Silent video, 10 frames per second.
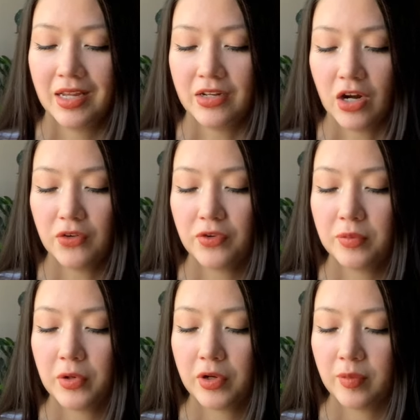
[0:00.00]

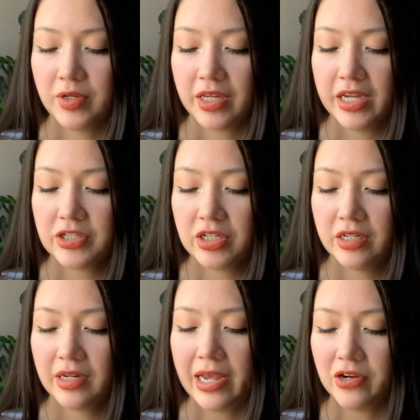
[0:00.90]
Nonverbal
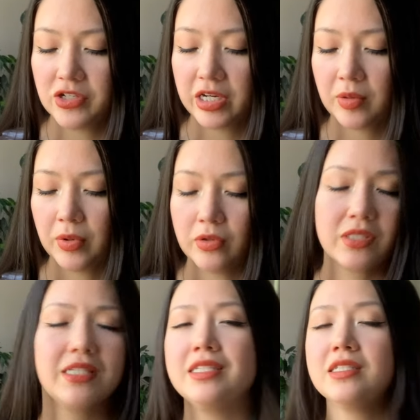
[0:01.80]
communication, energetic
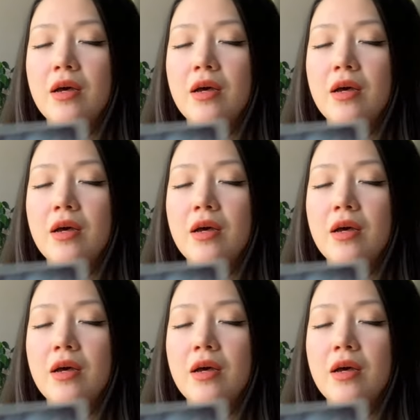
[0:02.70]
pulses,